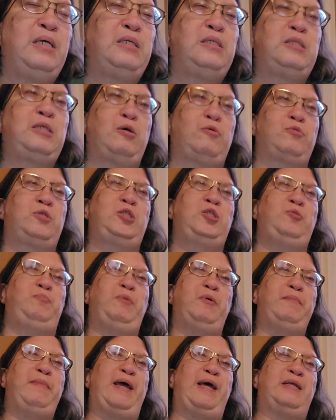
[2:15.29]
So,
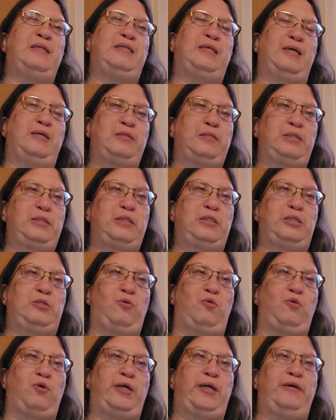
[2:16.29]
Superman tells the
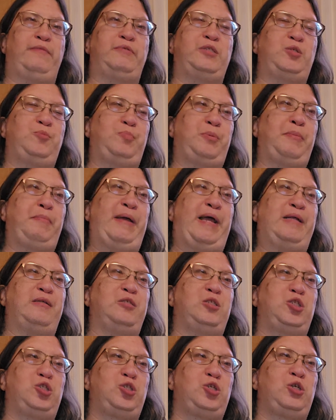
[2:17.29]
story of
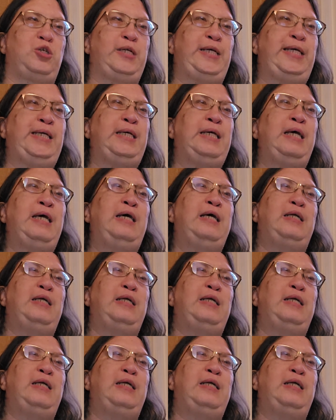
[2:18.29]
Superman's journey